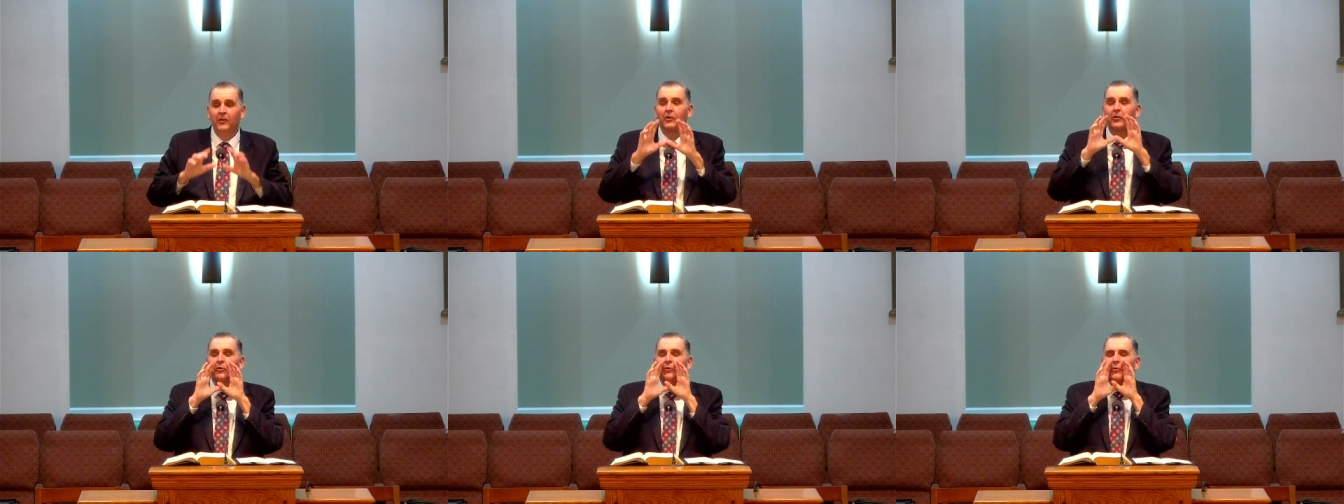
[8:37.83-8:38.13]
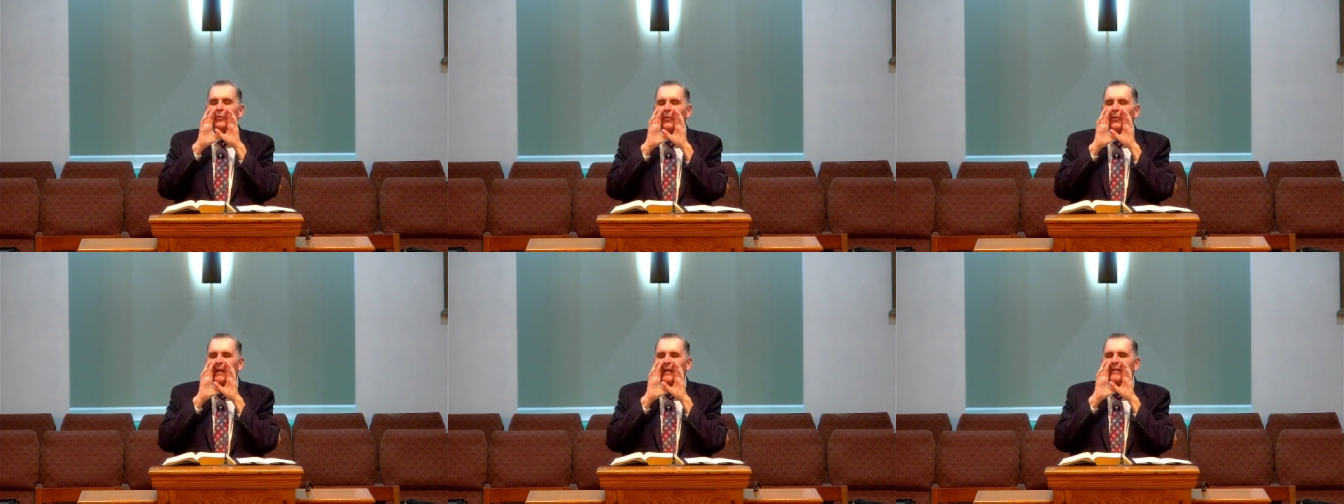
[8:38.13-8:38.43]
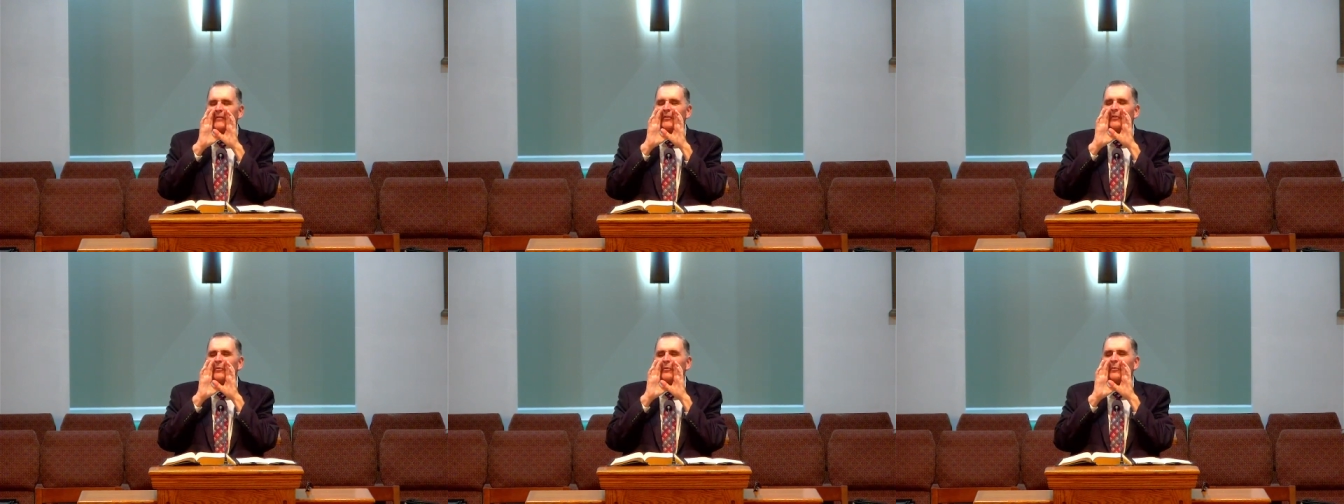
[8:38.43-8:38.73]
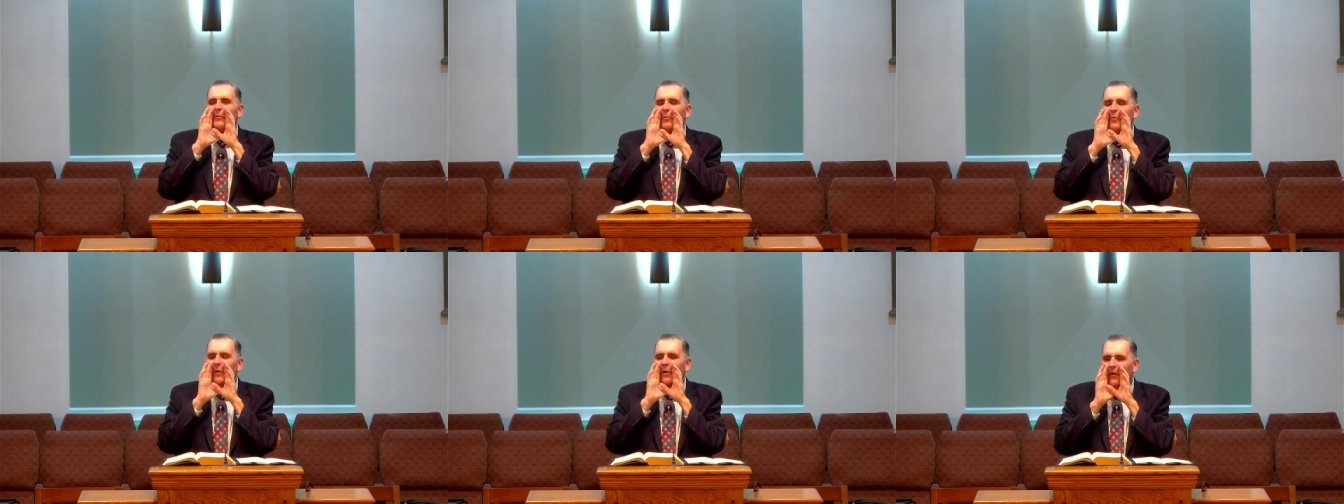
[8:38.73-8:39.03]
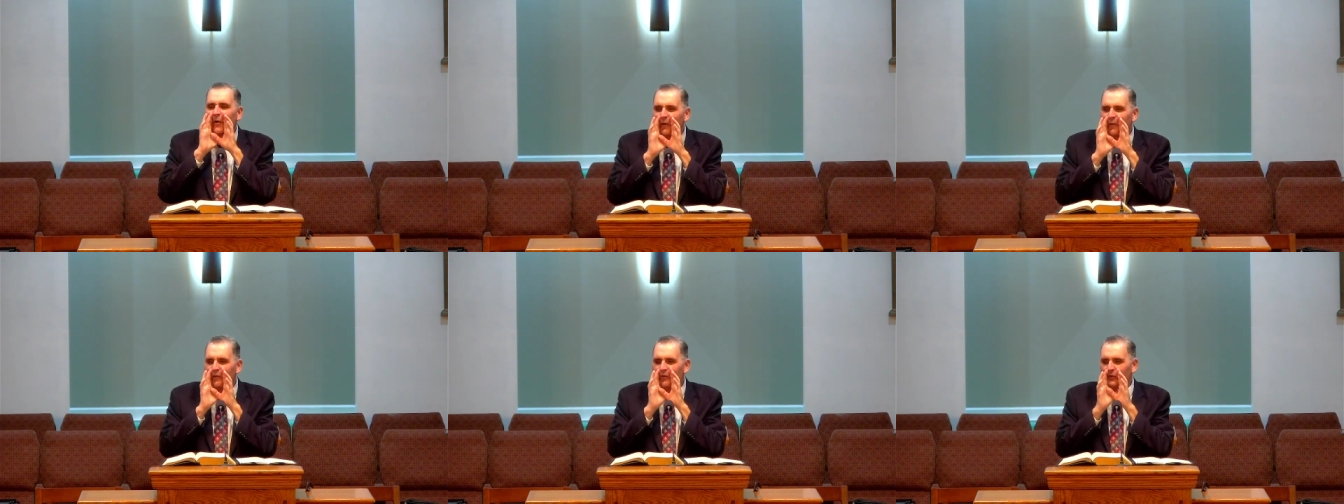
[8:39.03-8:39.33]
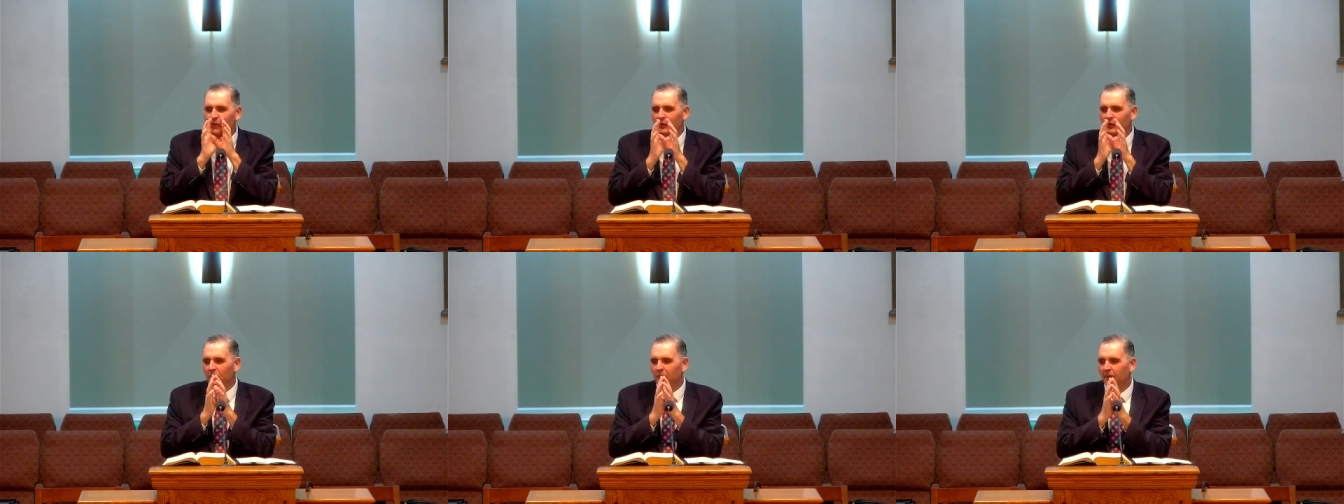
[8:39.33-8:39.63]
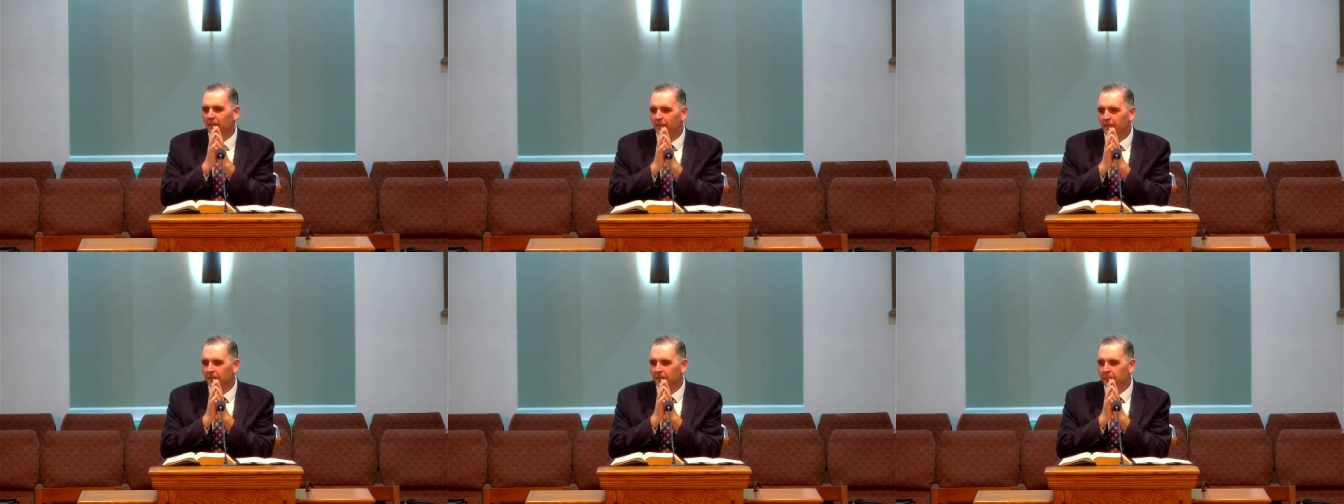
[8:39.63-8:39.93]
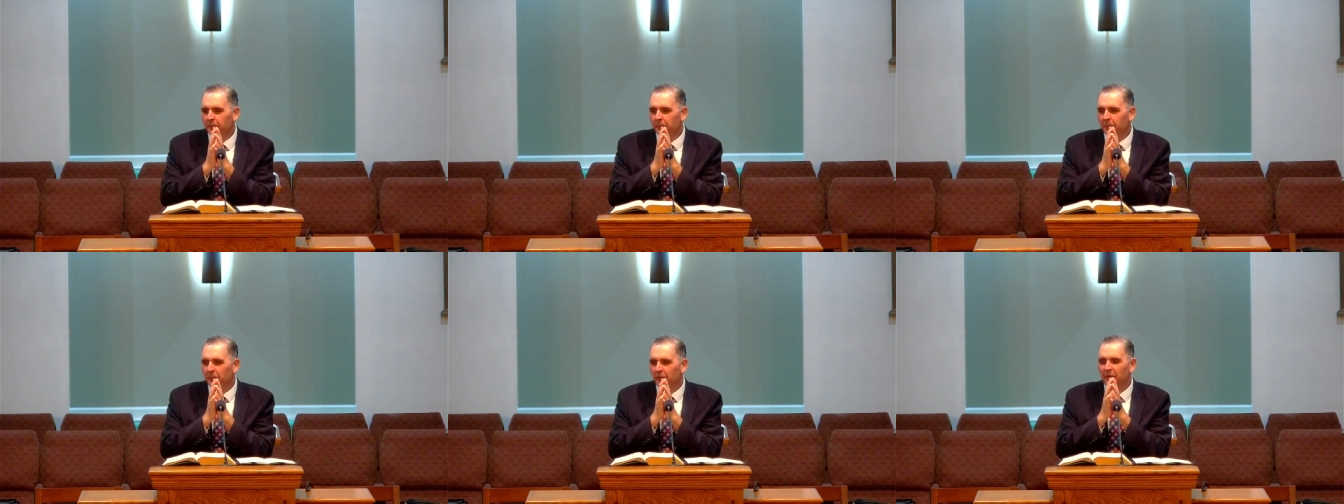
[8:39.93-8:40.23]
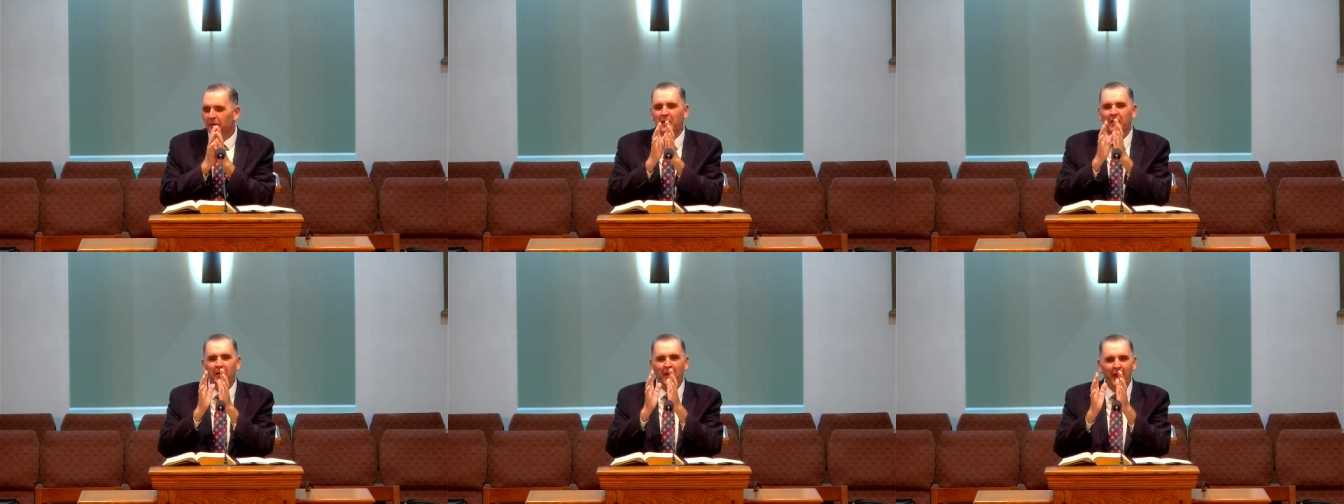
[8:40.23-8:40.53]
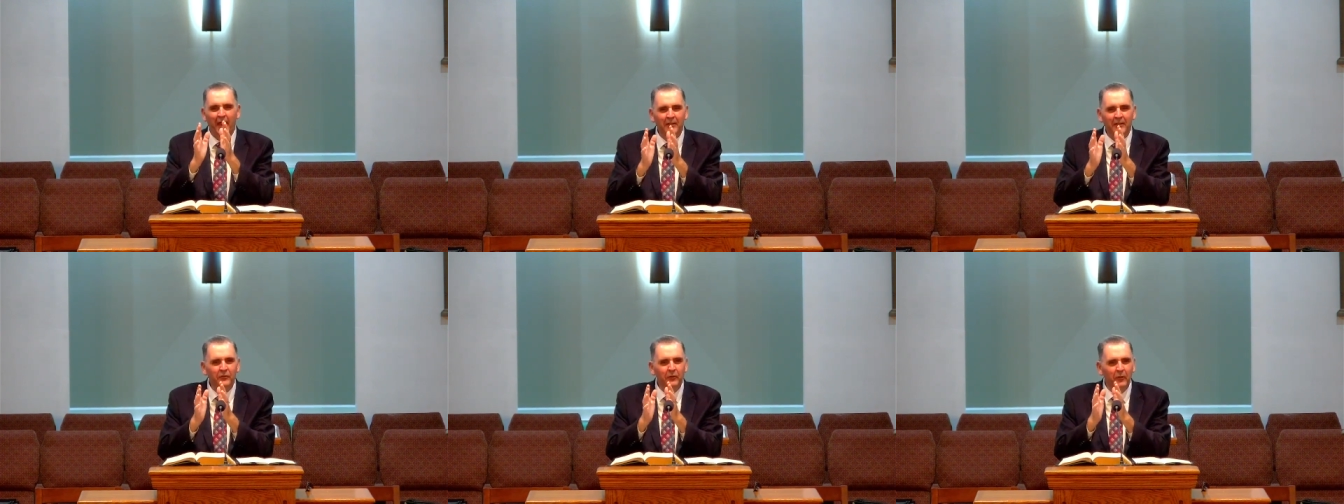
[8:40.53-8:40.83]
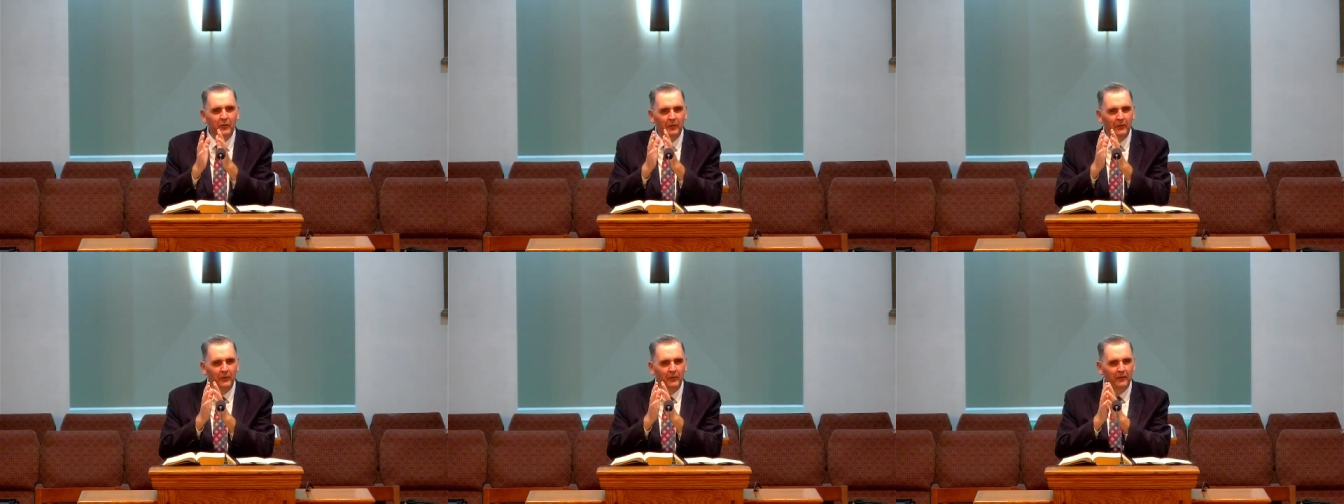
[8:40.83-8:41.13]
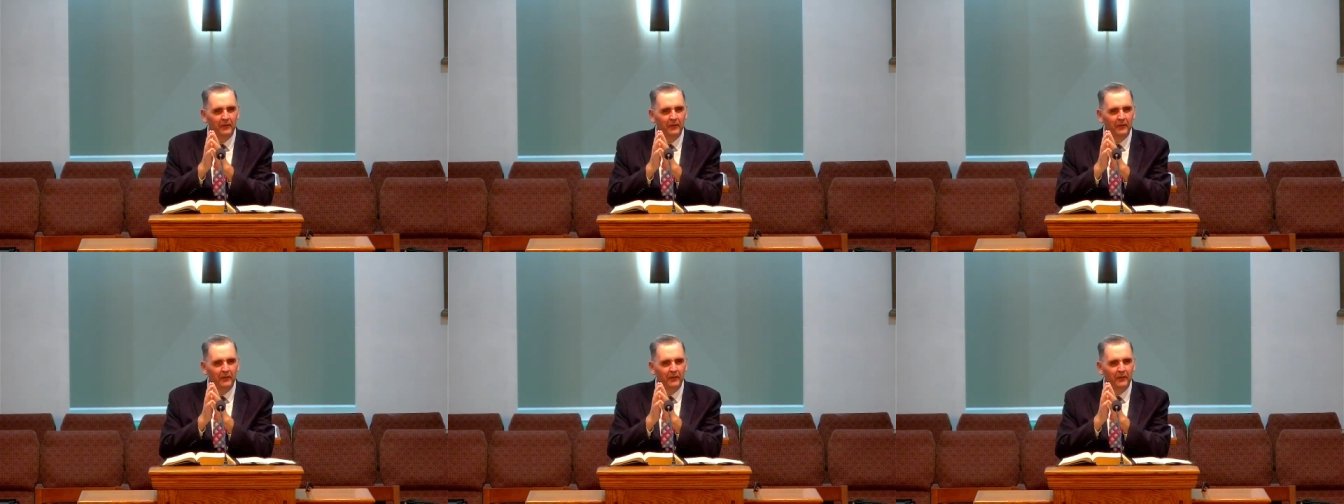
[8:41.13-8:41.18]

Greater works than I do